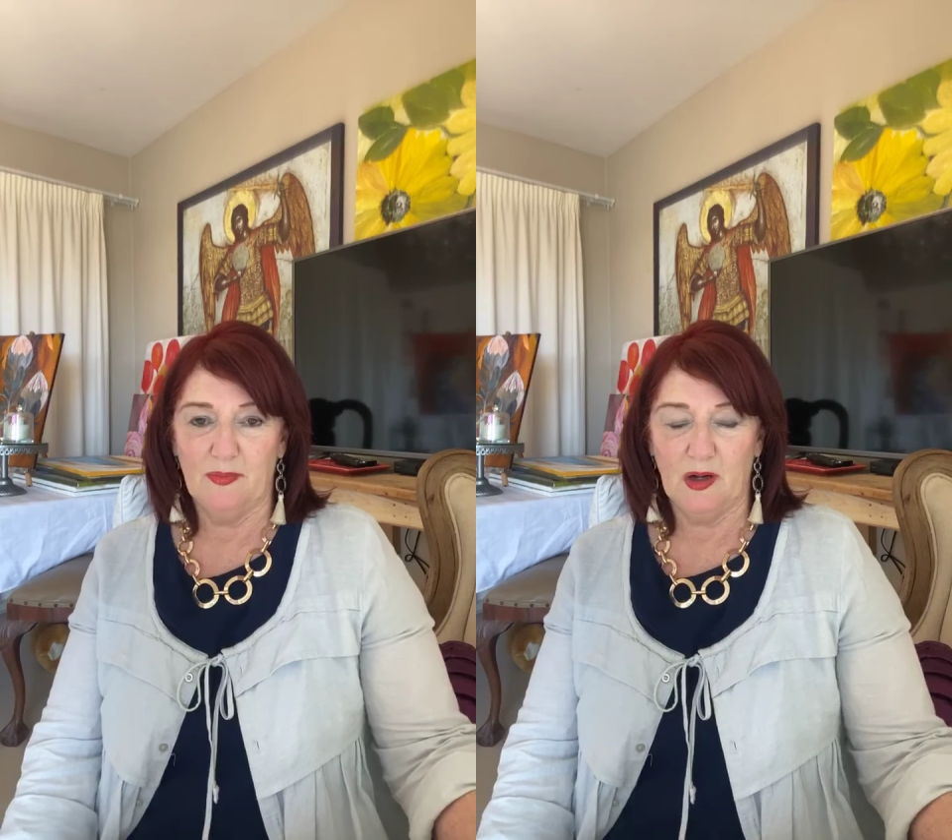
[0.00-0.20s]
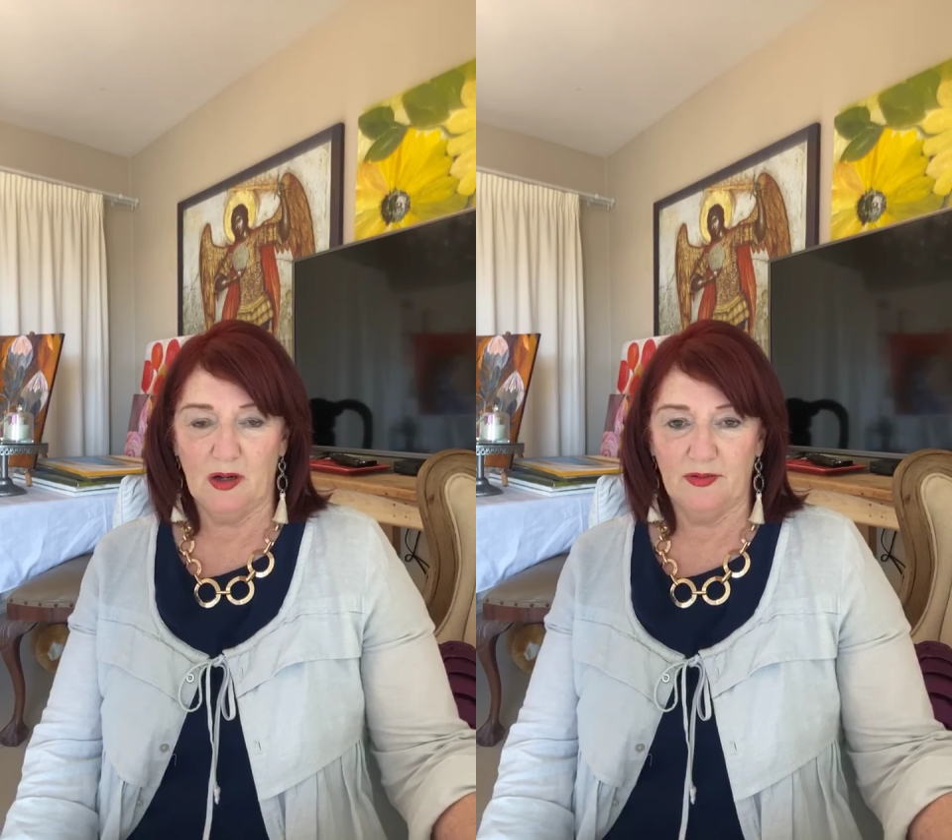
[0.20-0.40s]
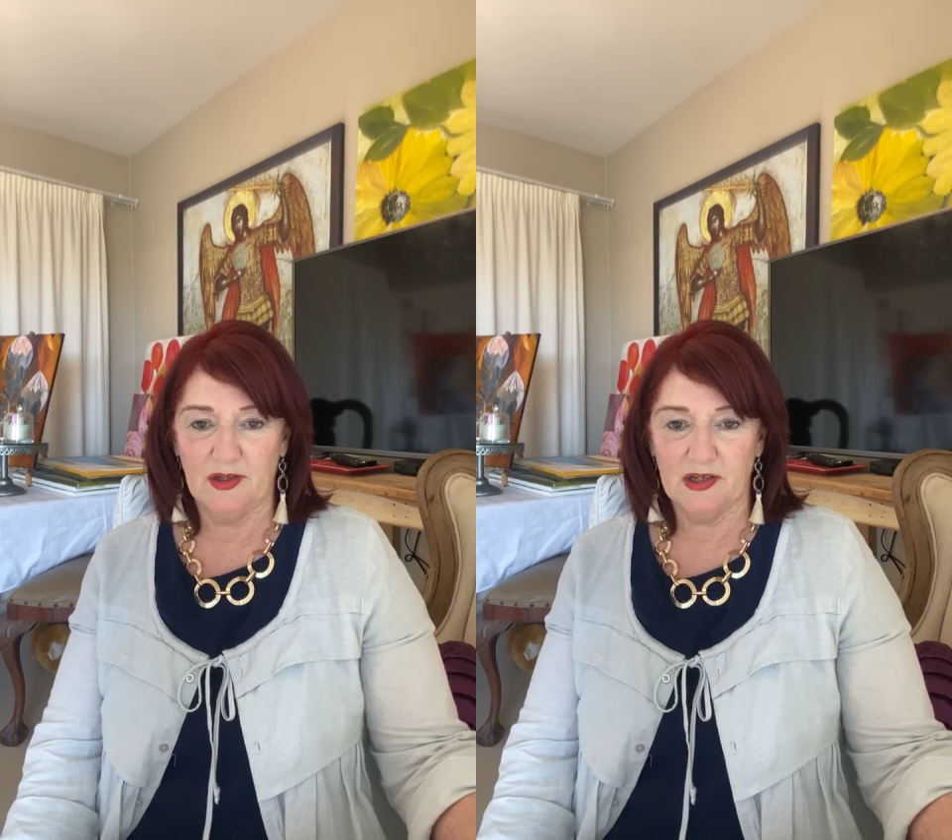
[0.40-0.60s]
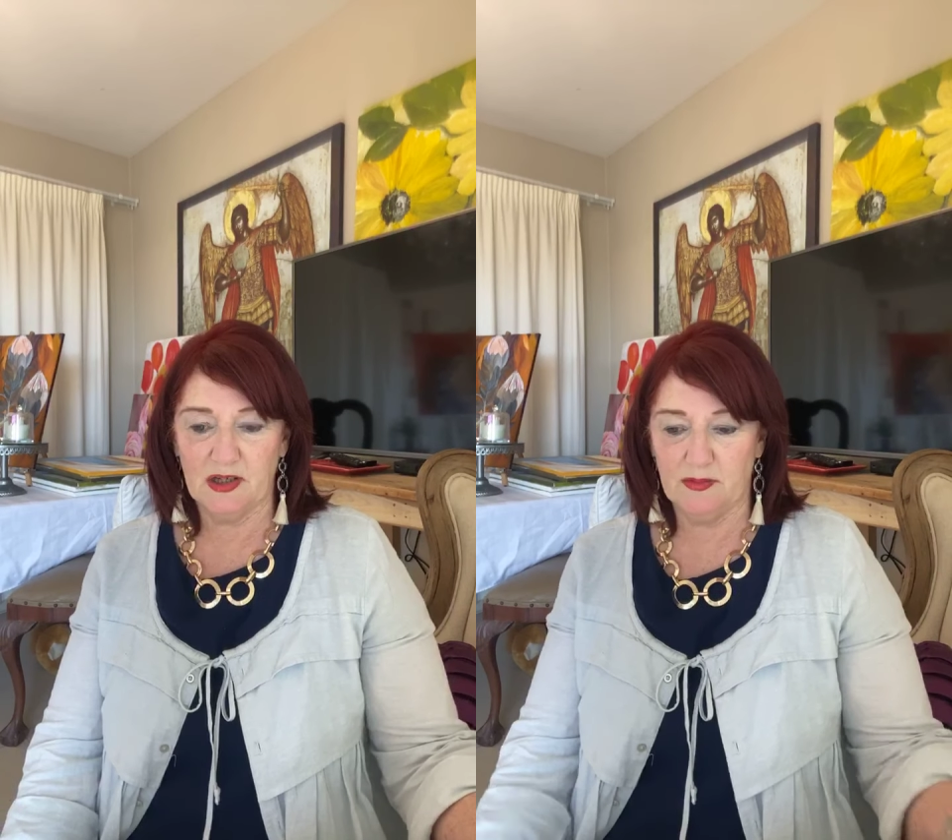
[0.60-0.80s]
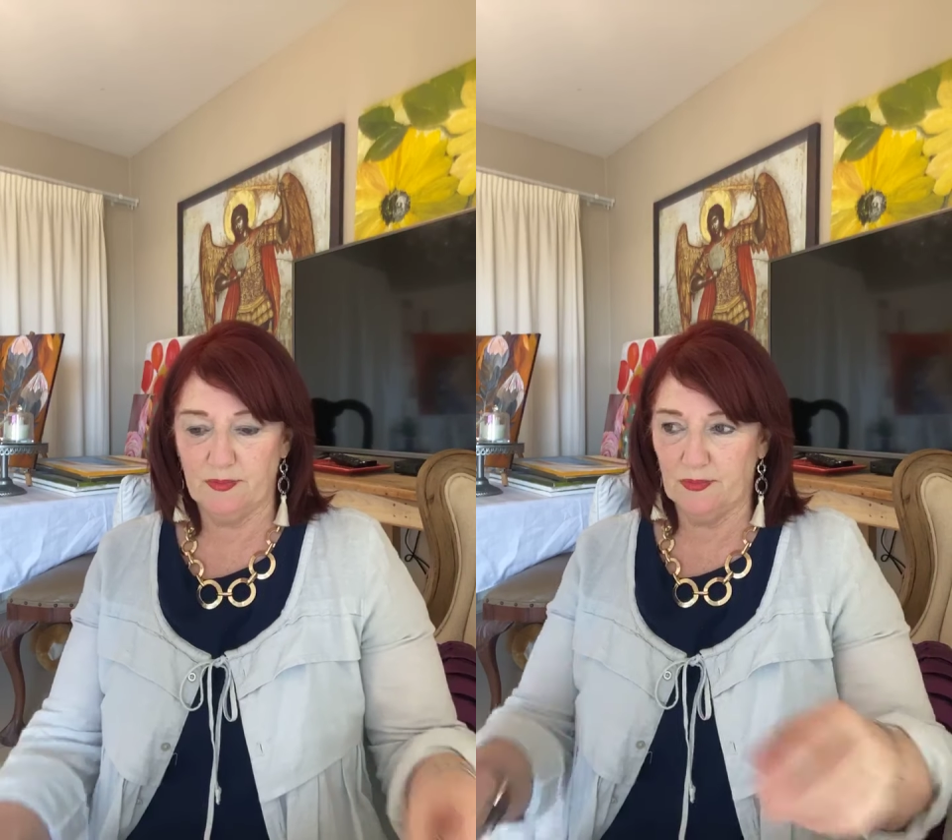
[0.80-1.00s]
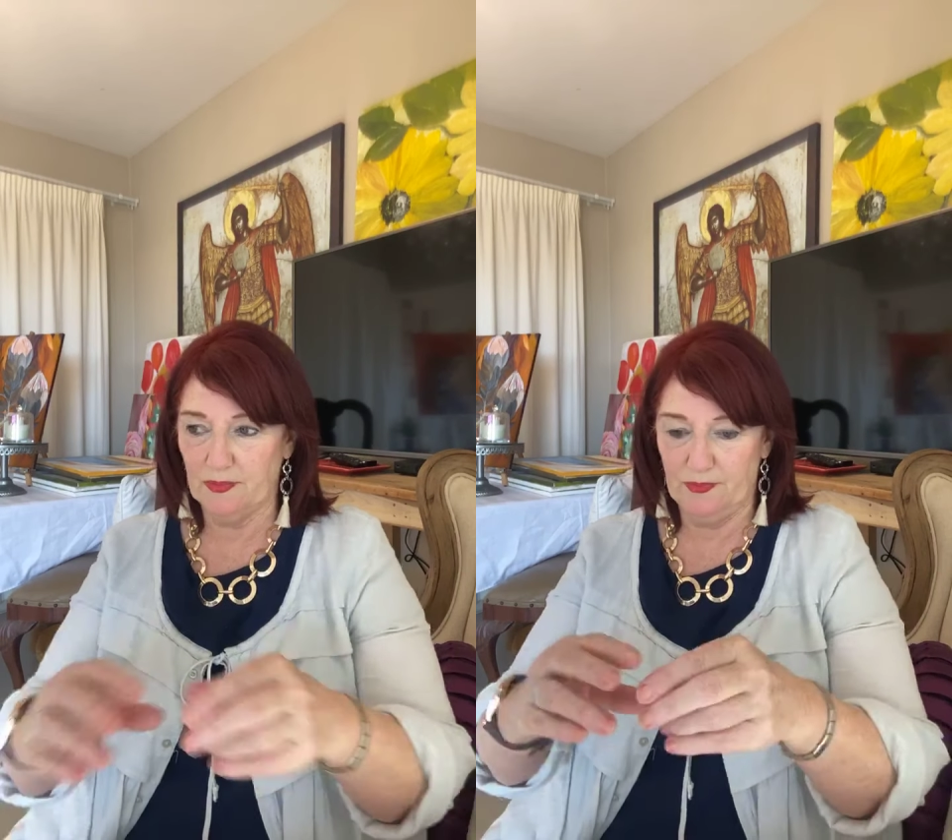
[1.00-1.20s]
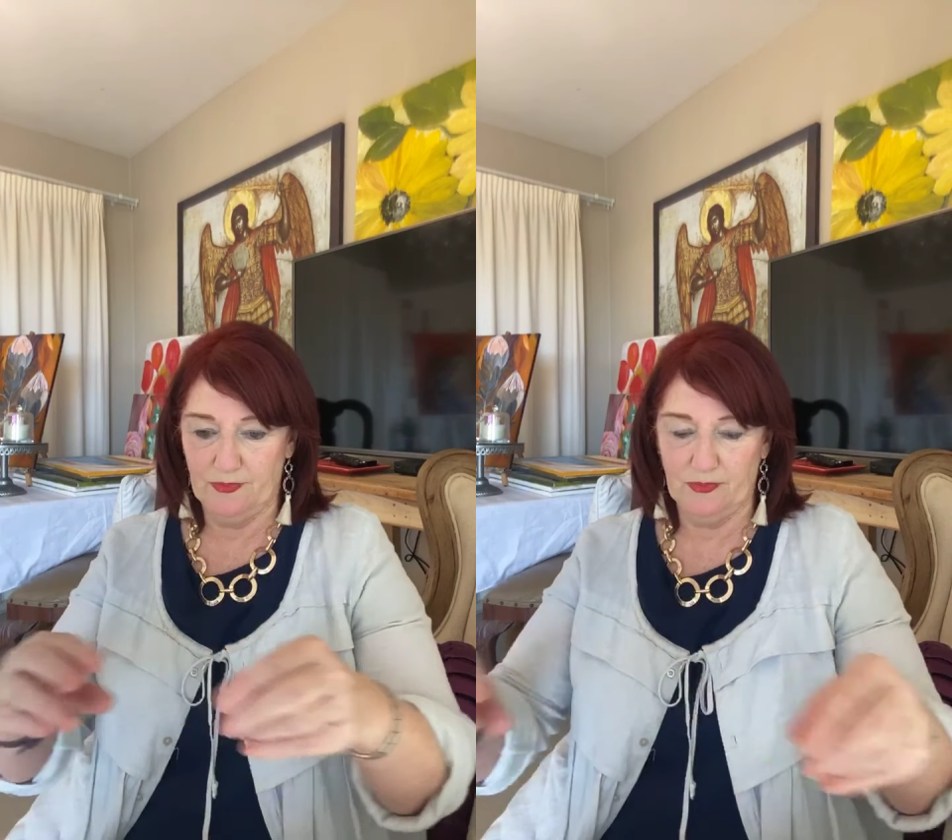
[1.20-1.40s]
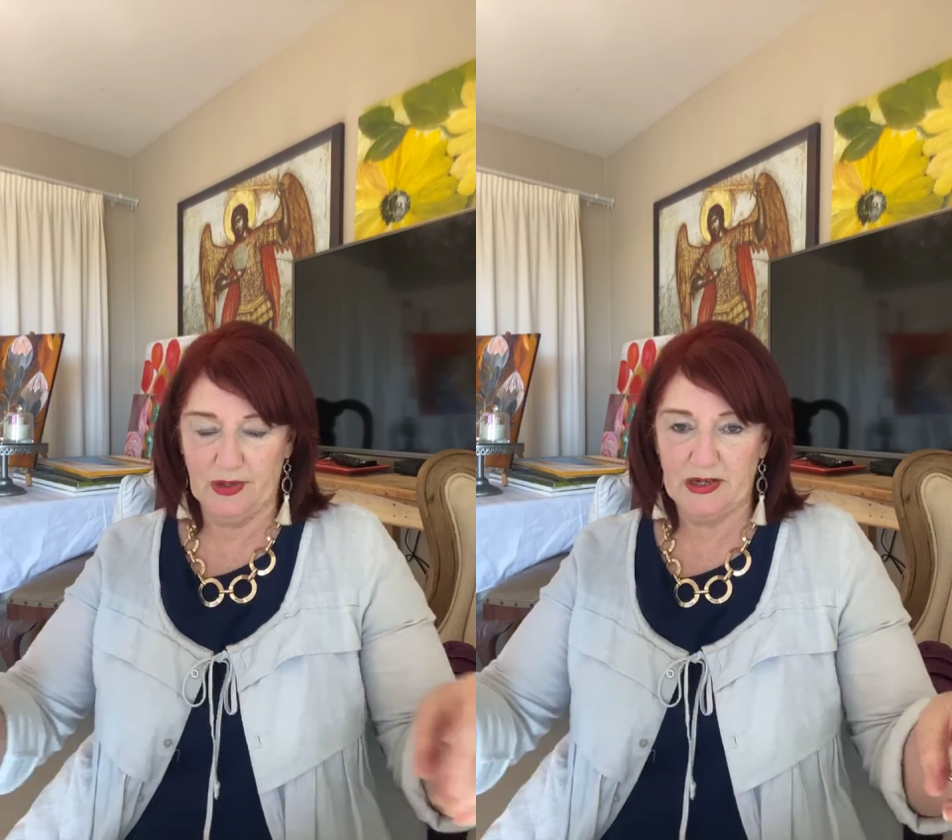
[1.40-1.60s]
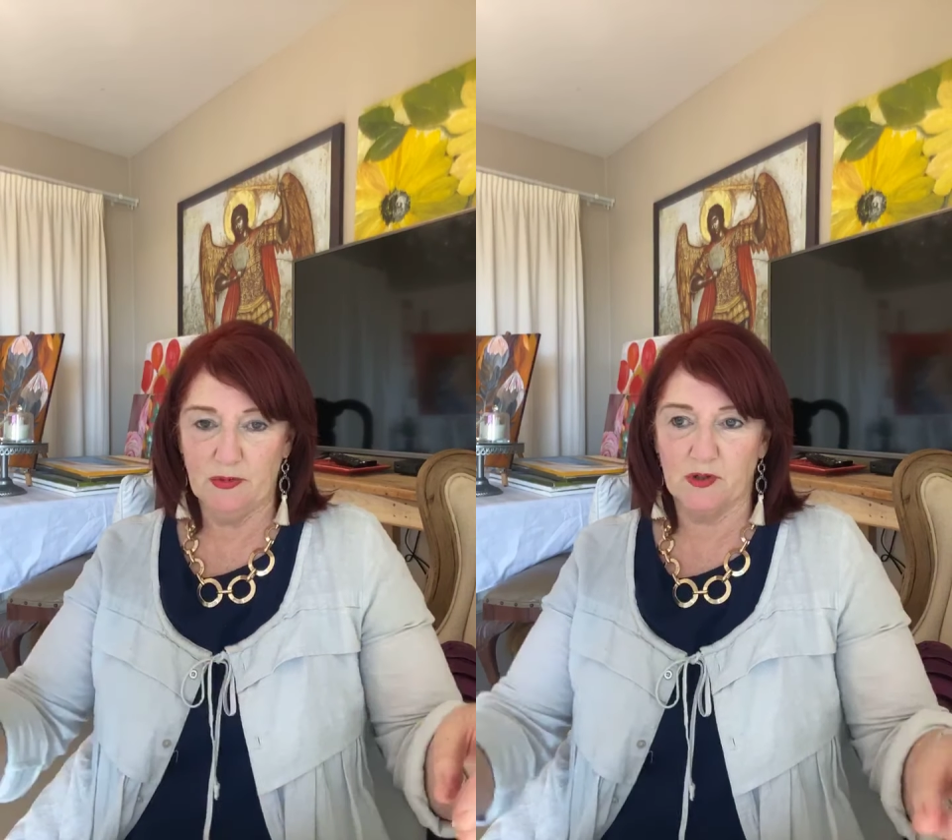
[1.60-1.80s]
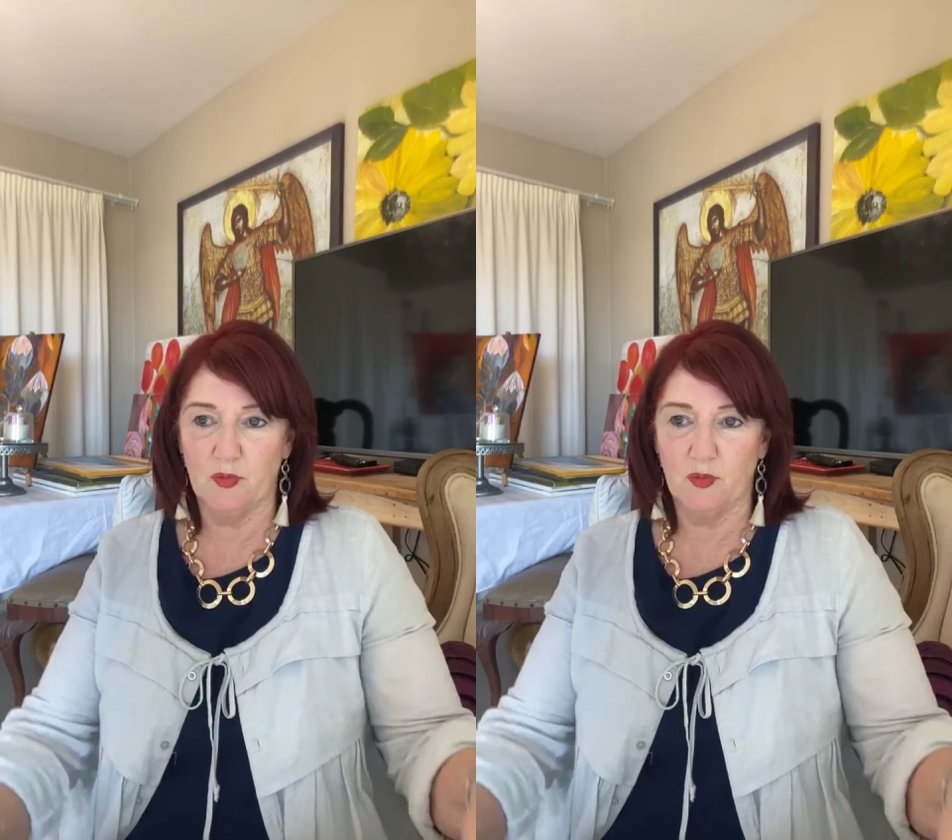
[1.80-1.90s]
on this that he was